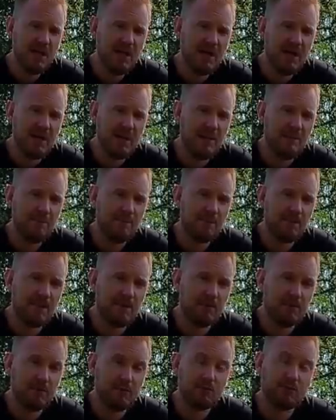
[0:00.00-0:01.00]

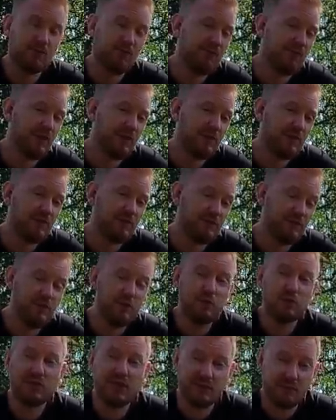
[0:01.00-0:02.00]
There was also very
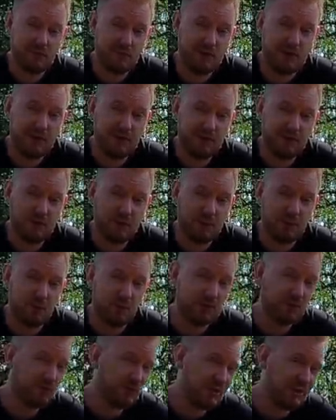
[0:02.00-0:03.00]
few cafes
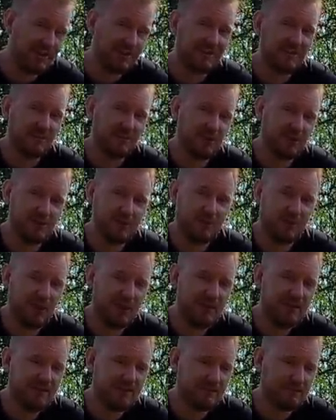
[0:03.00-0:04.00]
open where you can get something to
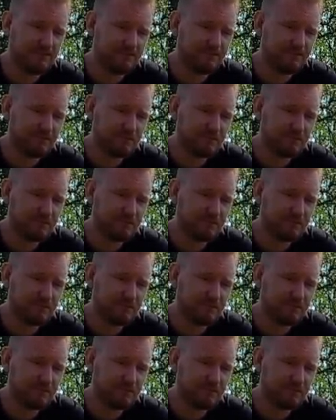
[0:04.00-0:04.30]
eat.